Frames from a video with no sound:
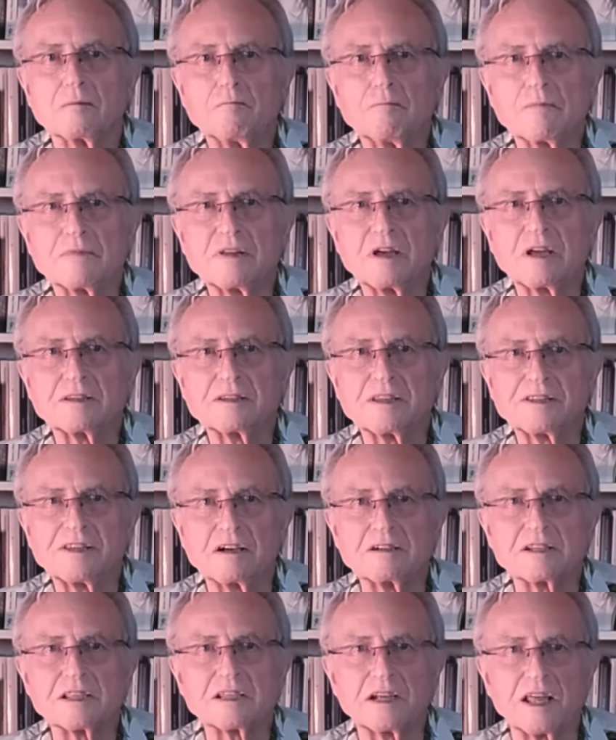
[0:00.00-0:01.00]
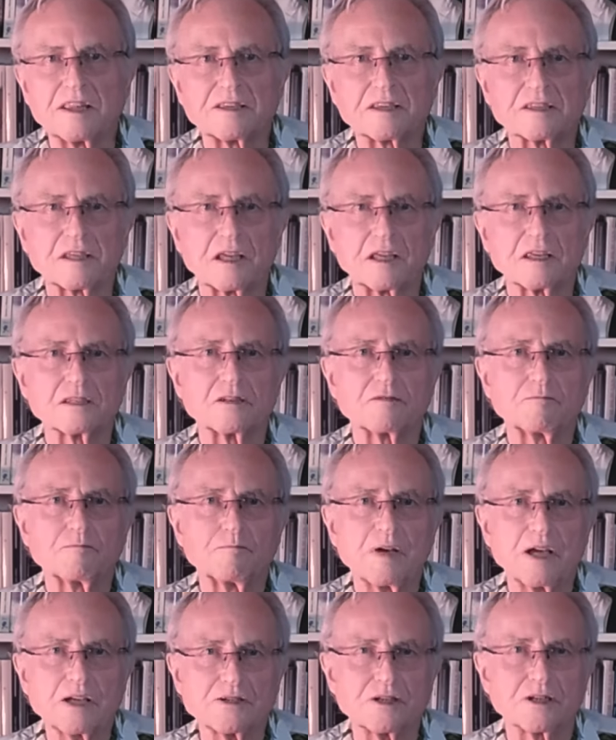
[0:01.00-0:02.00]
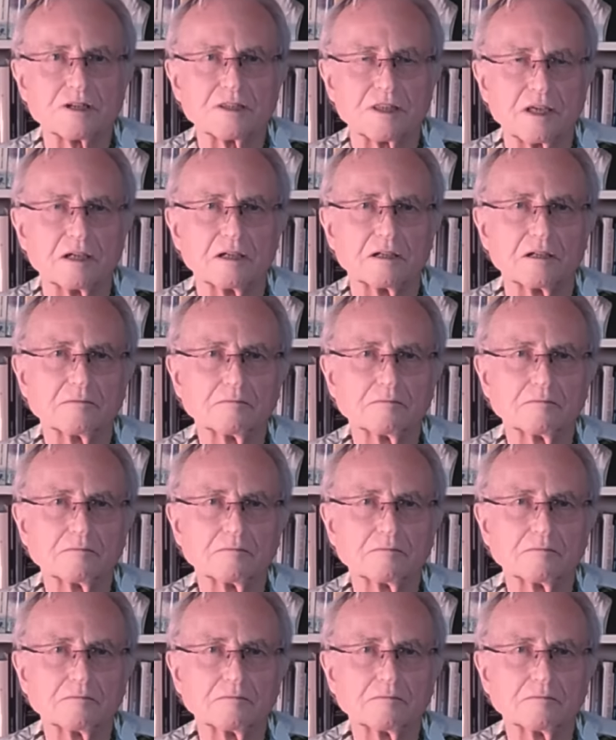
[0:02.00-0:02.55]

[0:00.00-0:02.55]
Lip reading: that there is another sense of magic there.